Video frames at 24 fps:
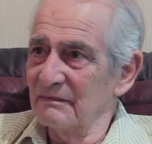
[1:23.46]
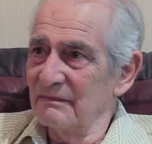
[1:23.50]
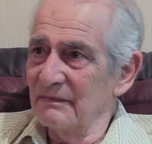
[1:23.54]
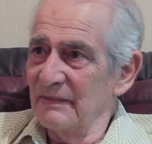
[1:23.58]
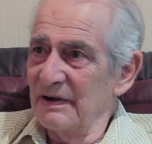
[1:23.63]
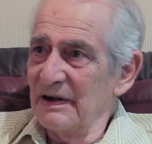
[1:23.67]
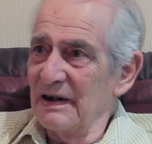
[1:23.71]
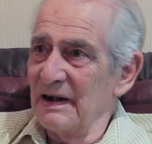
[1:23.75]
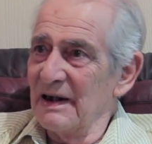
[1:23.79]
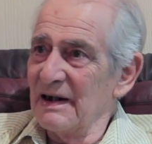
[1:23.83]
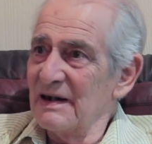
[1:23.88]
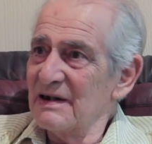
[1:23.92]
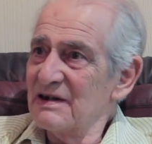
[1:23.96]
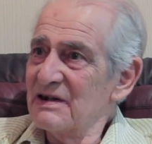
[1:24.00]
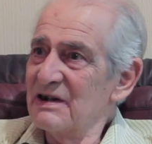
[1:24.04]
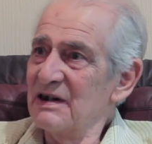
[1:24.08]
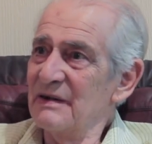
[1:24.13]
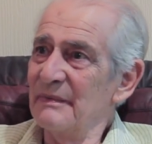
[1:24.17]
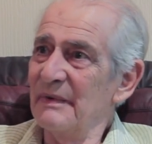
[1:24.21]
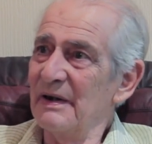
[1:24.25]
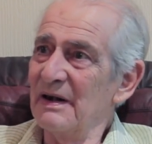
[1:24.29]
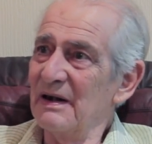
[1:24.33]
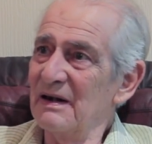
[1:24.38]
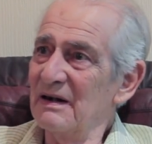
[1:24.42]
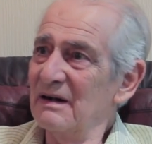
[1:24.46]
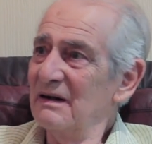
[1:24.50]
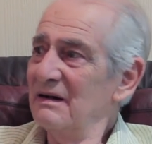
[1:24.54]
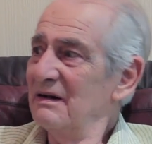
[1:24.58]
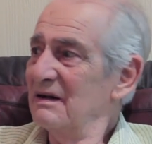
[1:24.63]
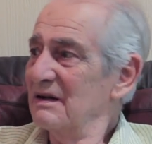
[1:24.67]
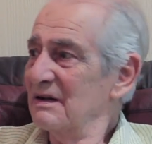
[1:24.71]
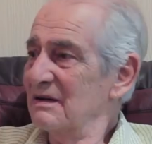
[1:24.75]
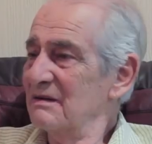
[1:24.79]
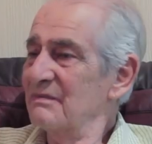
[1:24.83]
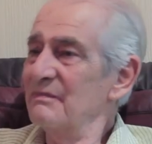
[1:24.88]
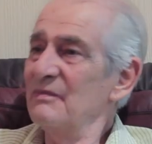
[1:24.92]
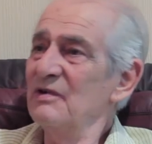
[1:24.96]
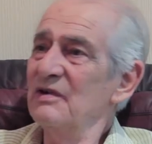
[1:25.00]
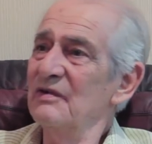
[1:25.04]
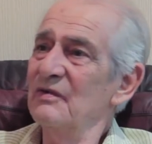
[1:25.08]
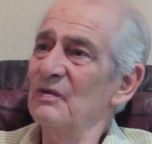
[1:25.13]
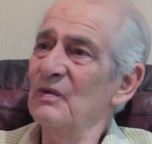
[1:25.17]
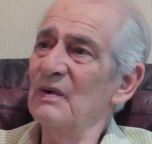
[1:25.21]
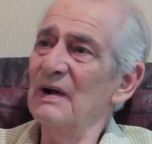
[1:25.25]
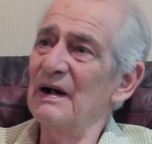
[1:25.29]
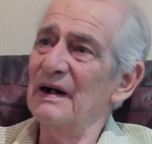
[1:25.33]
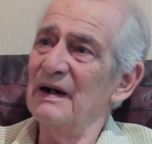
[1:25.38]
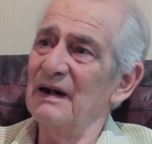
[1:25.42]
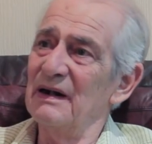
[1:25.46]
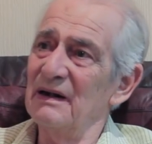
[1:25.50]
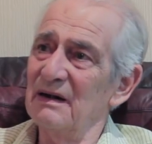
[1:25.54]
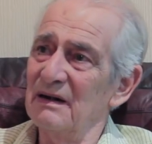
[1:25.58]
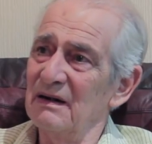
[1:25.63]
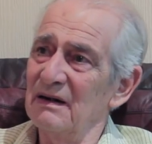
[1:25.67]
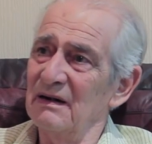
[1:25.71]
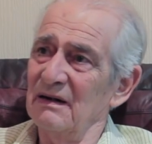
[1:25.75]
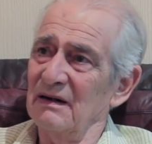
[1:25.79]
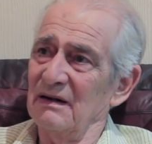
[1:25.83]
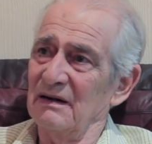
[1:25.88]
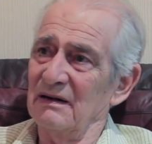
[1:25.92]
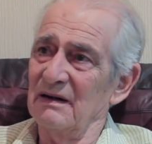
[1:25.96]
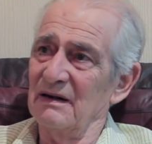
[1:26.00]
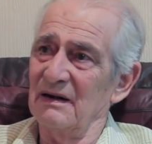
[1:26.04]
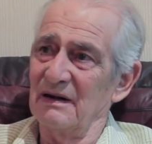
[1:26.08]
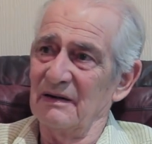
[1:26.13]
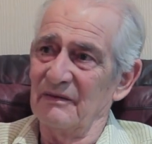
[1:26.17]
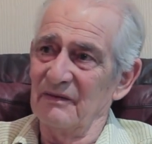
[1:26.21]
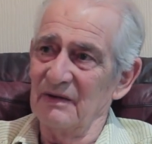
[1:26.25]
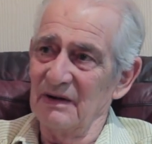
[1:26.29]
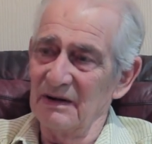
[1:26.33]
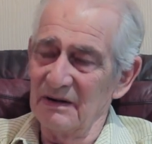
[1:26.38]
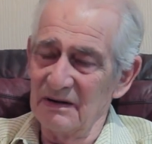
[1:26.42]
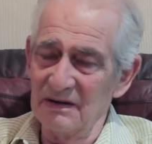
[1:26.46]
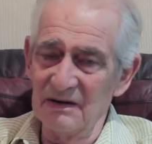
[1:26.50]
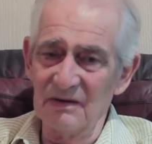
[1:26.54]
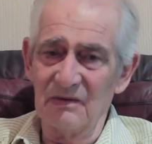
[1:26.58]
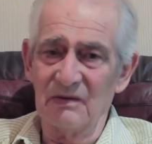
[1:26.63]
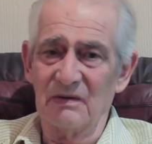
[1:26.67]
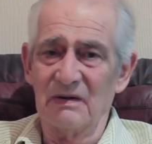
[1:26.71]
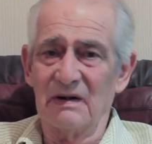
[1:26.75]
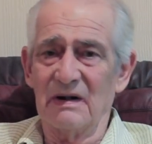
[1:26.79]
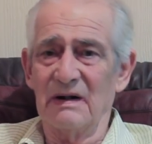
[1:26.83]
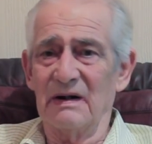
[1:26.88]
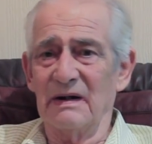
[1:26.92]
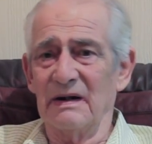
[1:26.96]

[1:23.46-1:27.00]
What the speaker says: be nasty about it. Just move away. Don't have anything to do.